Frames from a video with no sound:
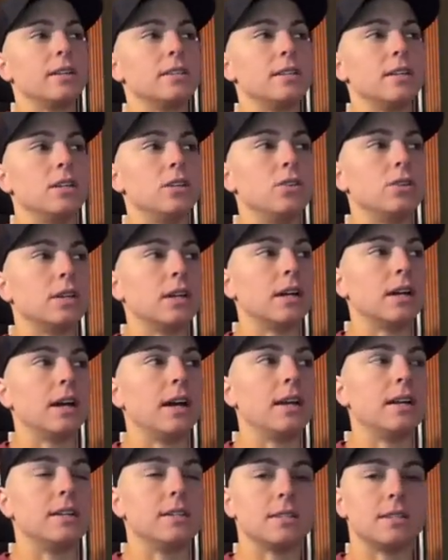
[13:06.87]
Because then you can
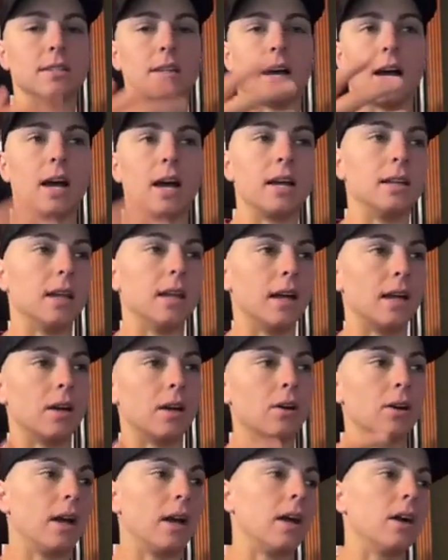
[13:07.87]
kind of decide like,
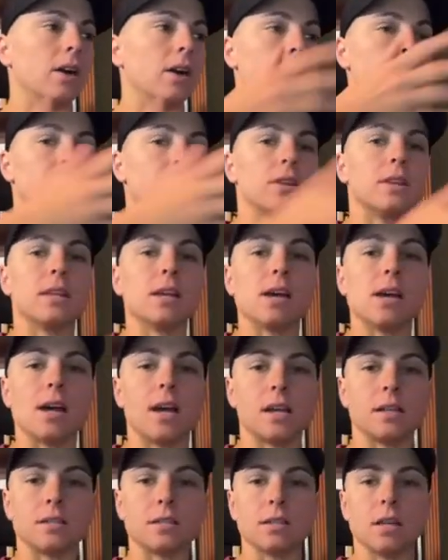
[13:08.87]
okay, I agree with
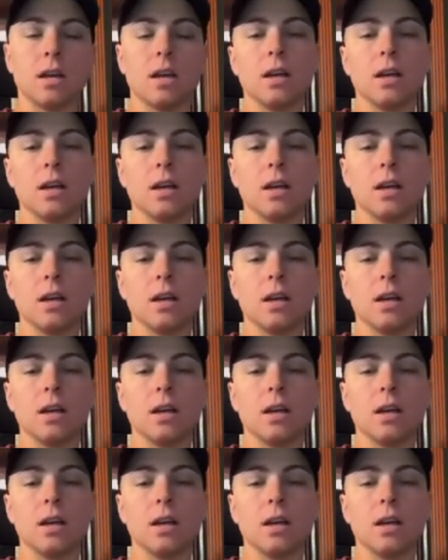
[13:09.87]
this,